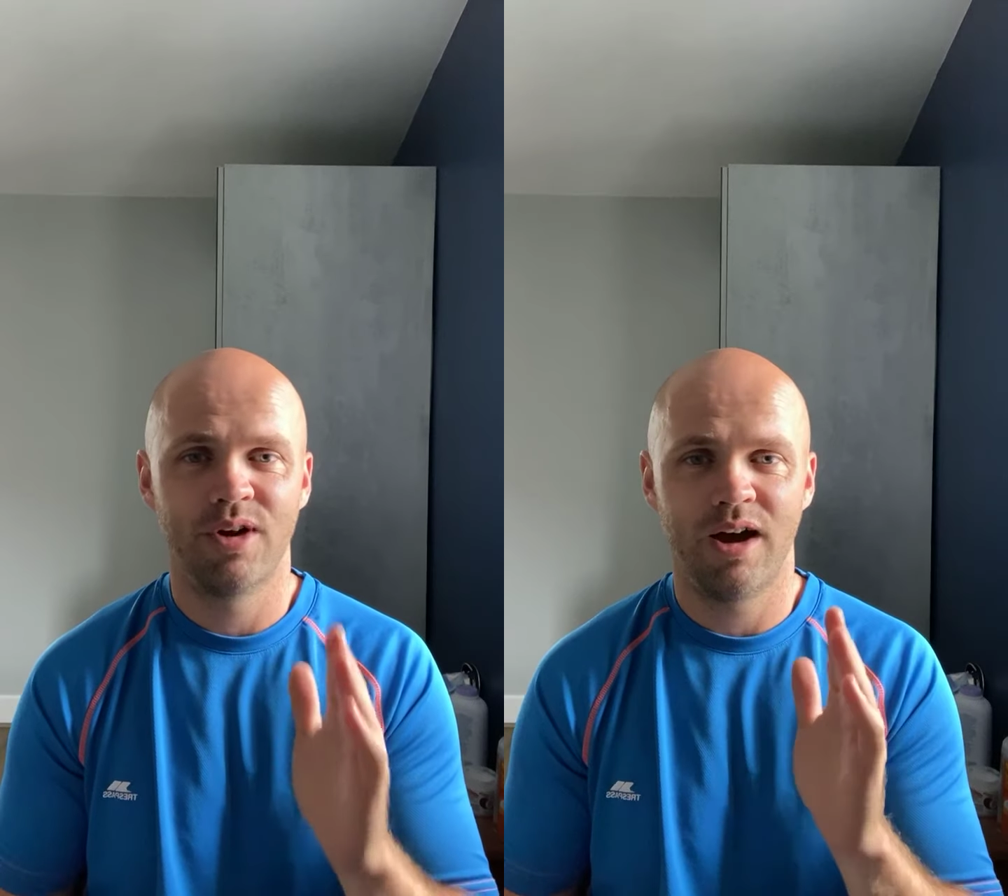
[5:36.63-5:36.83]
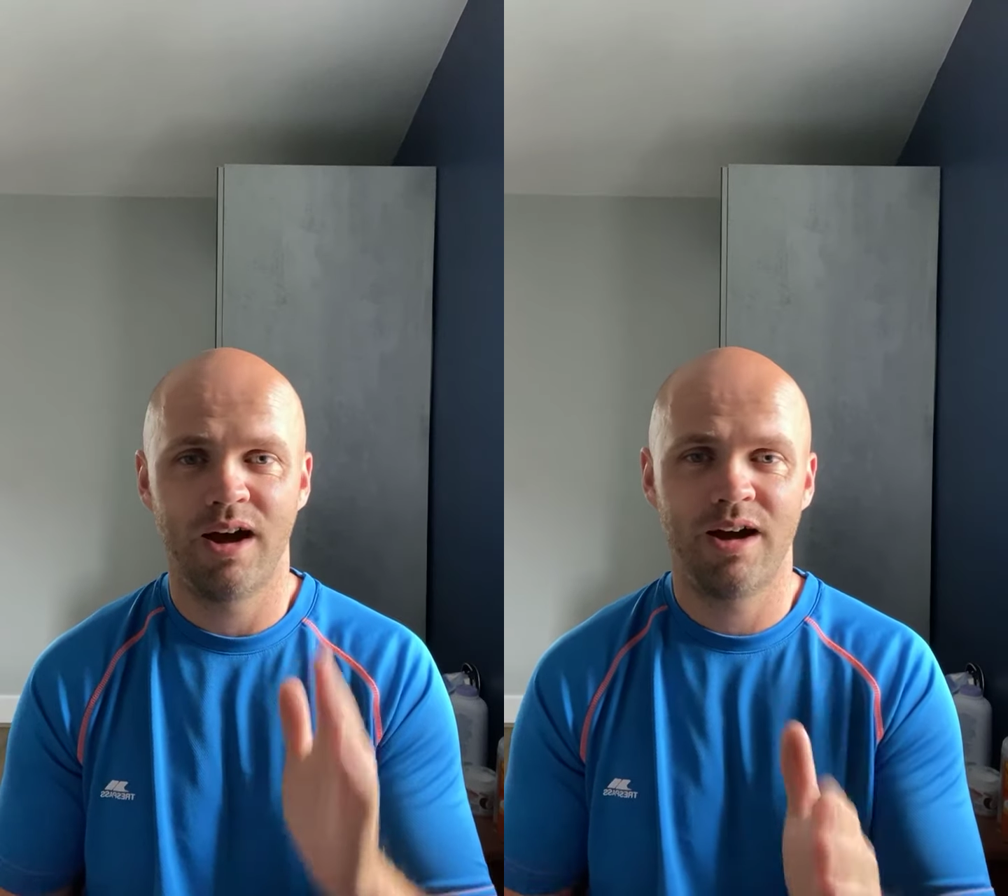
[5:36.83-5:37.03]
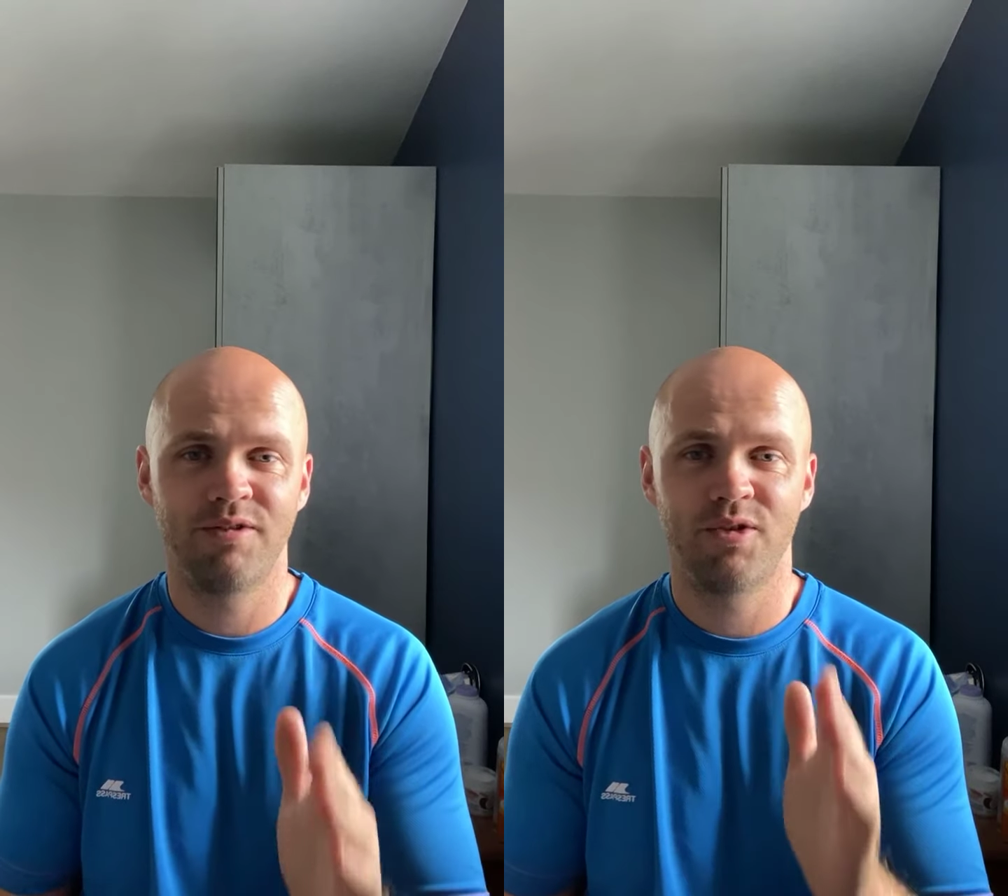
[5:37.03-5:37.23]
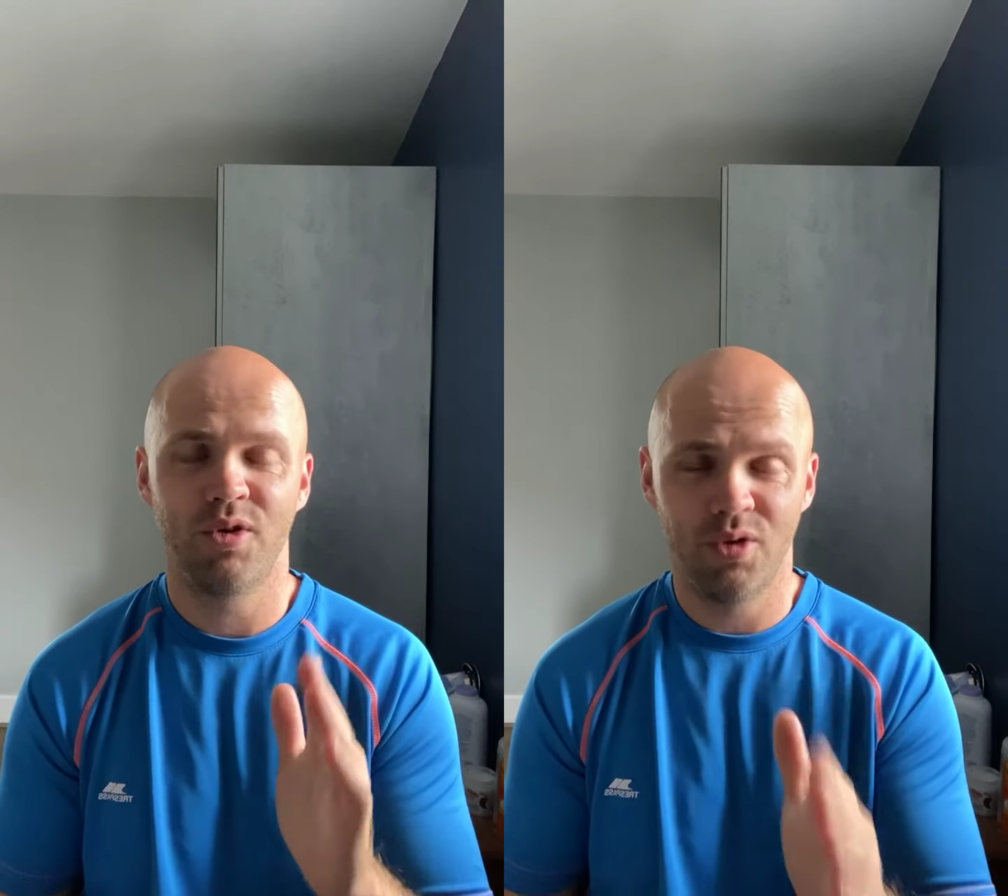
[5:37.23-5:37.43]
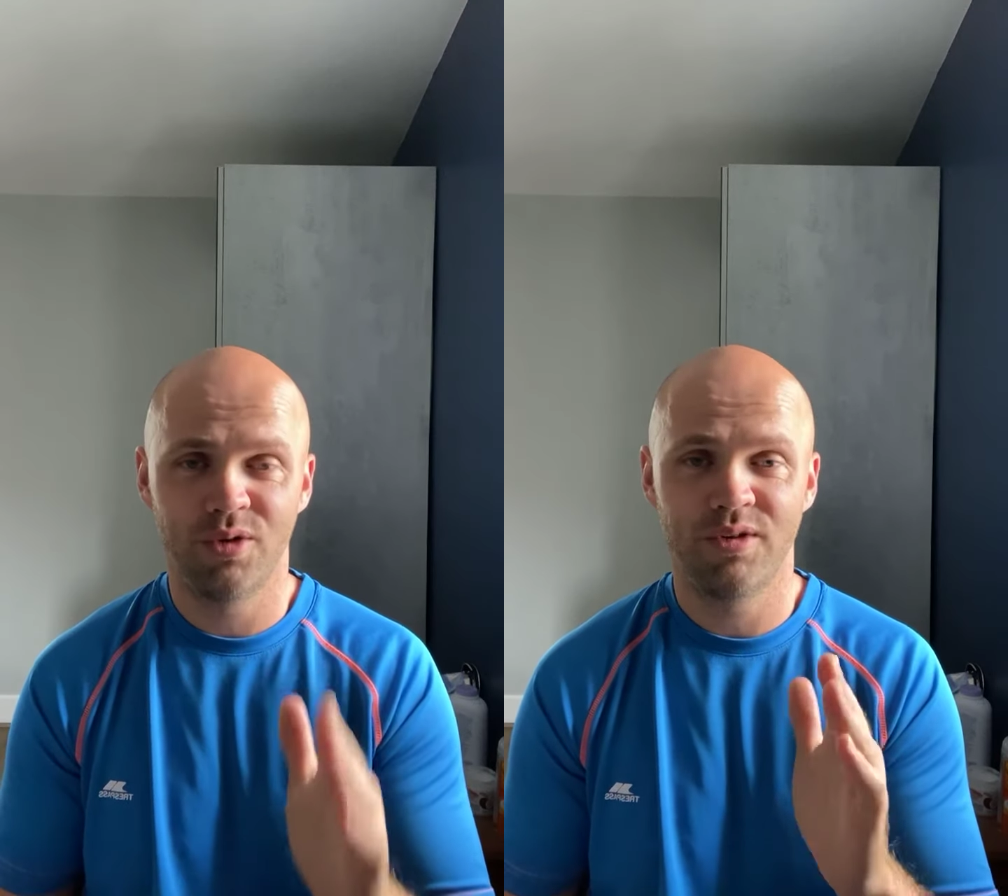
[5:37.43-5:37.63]

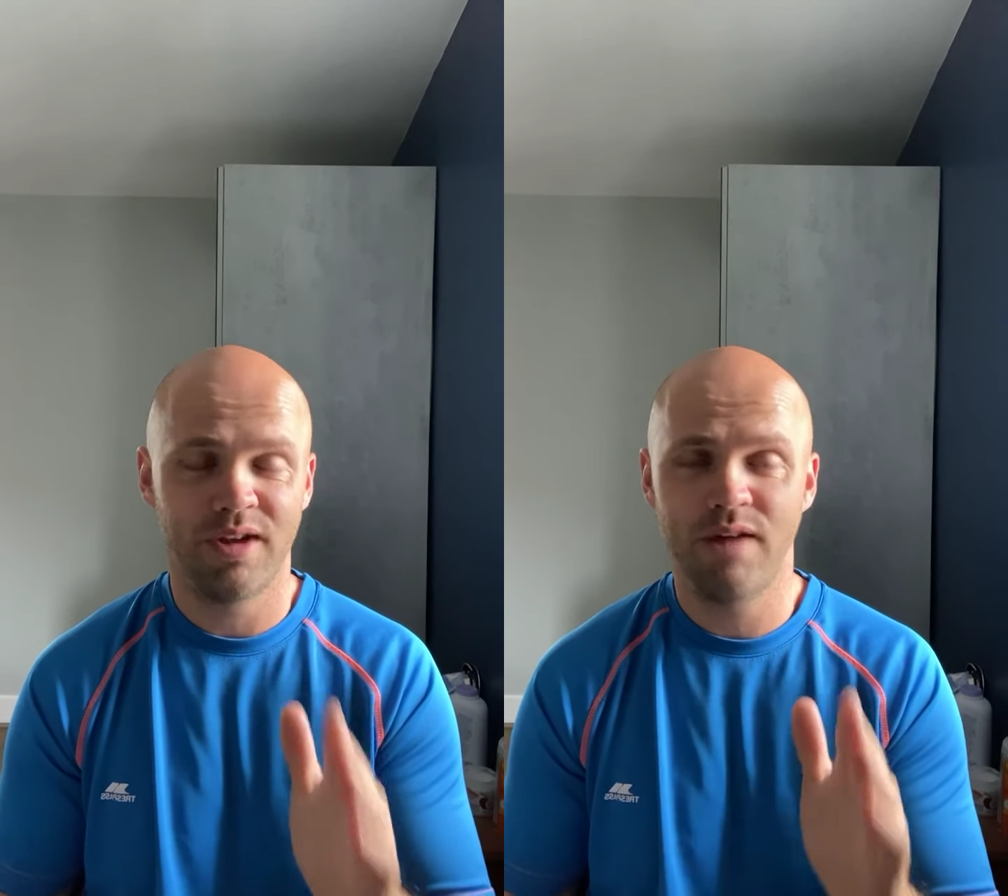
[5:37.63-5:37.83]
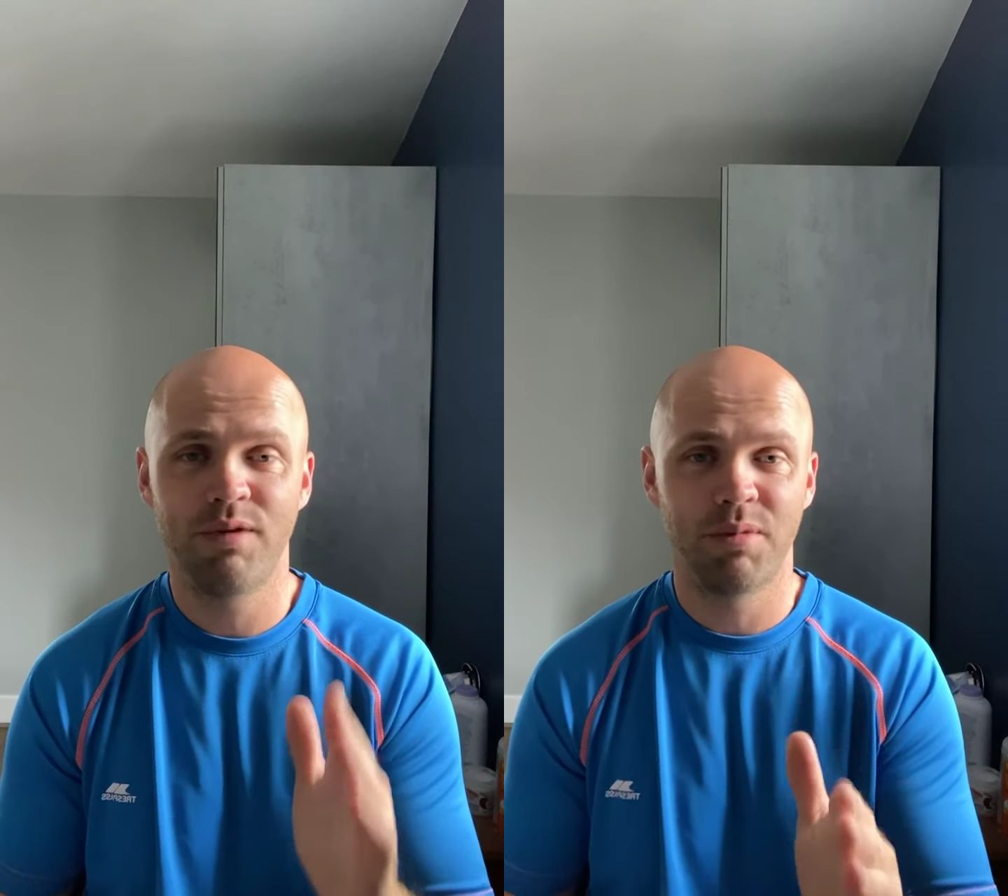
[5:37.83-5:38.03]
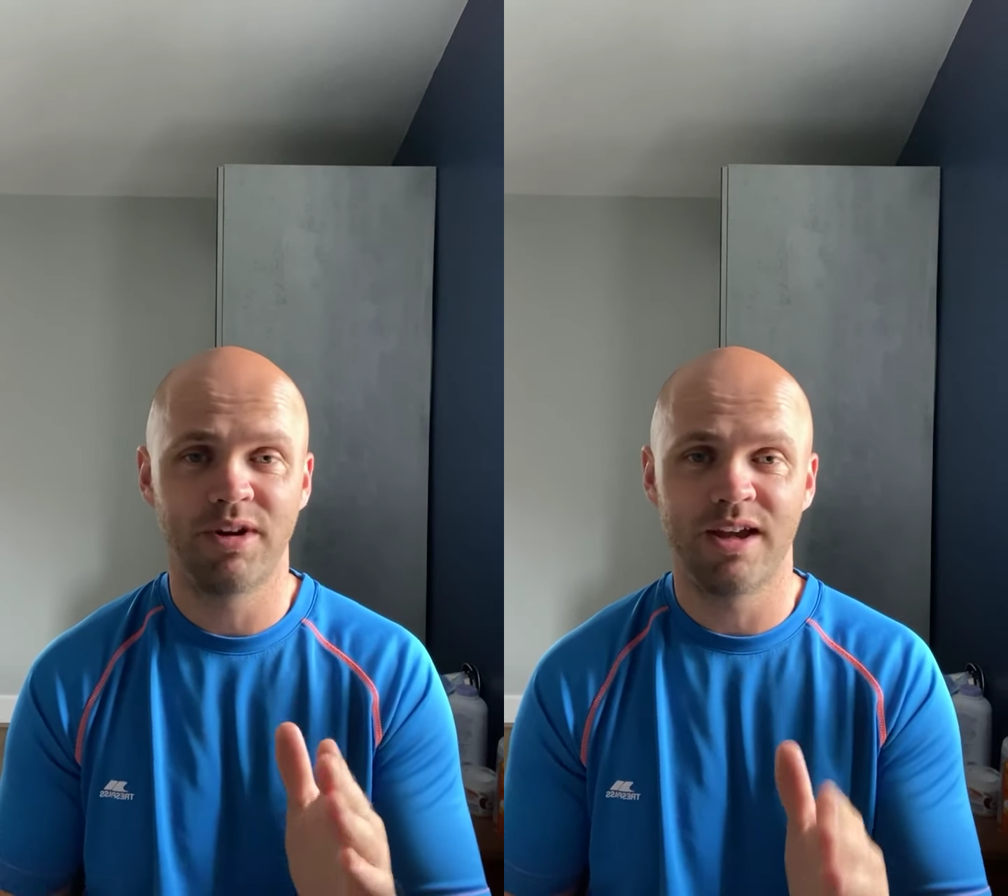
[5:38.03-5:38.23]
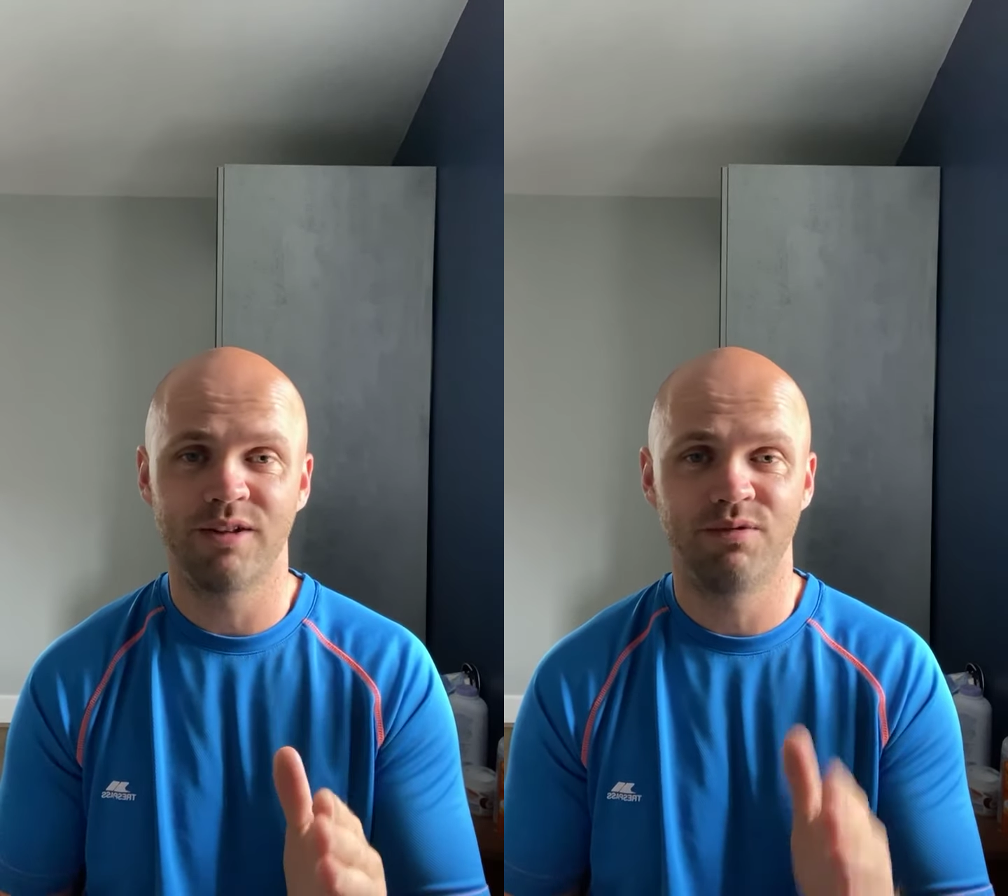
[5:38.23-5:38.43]
Everybody gets